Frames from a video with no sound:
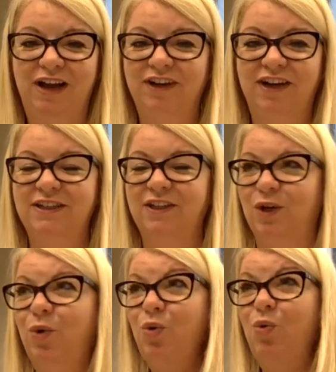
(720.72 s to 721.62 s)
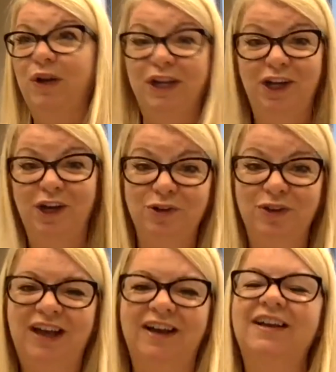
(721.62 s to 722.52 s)
an idea and think, oh, we can go and do
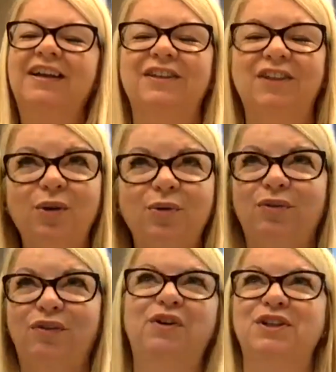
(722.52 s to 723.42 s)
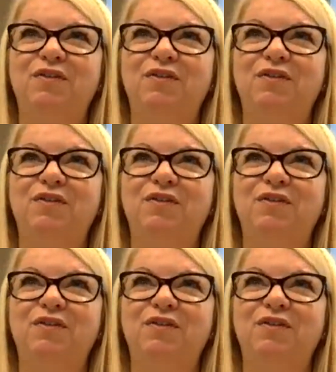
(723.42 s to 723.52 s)
that, and no, focus.